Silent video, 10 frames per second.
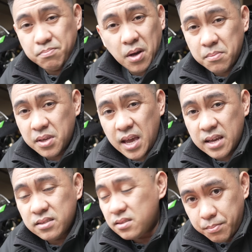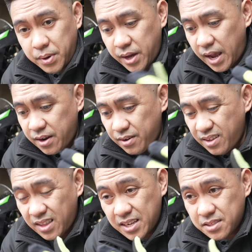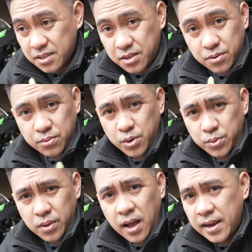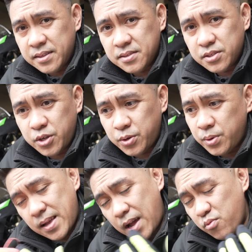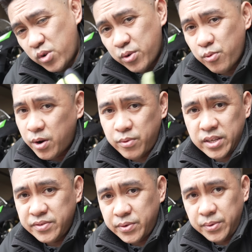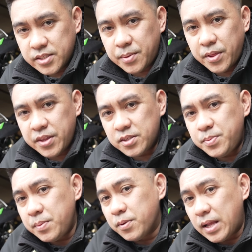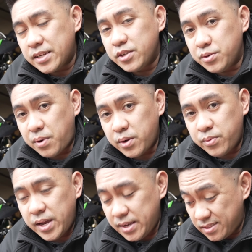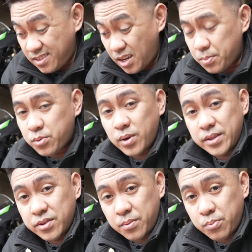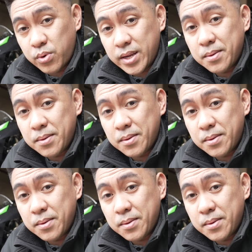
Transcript: pump gas, but I heard it likes to corrode lines, so I wouldn't run race fuel. Some of the things people like to do right away is upgrade their brake